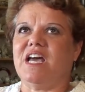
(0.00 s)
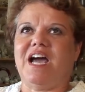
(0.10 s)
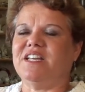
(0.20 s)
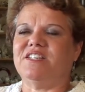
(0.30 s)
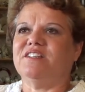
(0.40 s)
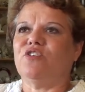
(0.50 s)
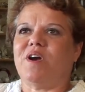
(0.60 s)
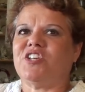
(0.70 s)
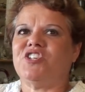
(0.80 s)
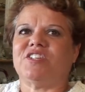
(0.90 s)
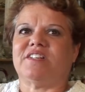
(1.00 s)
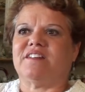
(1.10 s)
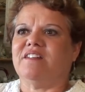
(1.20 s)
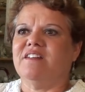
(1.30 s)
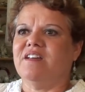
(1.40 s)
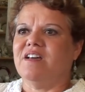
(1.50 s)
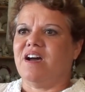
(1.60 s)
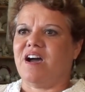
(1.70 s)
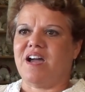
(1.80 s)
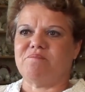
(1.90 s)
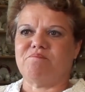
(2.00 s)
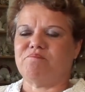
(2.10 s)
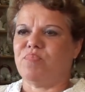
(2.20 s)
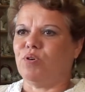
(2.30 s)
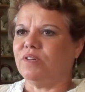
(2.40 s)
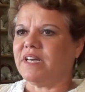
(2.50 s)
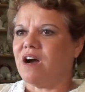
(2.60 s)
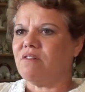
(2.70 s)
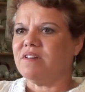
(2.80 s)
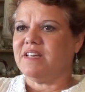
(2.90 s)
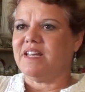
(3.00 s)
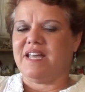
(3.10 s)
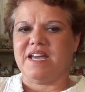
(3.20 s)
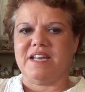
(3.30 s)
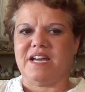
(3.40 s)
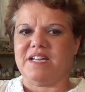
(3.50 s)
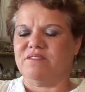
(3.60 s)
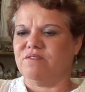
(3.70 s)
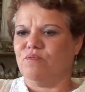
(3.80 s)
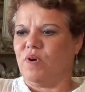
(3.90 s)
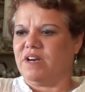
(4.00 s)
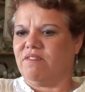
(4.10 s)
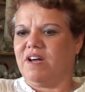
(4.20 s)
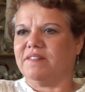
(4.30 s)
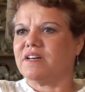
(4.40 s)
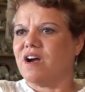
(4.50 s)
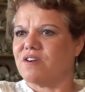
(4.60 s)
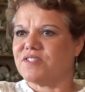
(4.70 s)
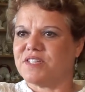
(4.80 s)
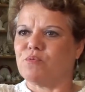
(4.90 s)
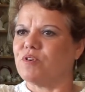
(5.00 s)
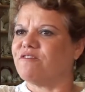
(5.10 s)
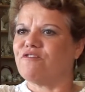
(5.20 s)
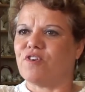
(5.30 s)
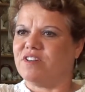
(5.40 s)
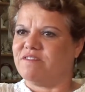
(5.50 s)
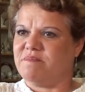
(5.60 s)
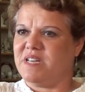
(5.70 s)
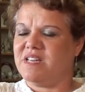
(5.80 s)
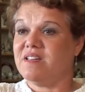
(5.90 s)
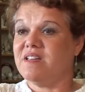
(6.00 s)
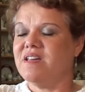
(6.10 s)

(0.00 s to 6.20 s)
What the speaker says: I didn't question it. I pulled out, and I went around the cars that were in front of me,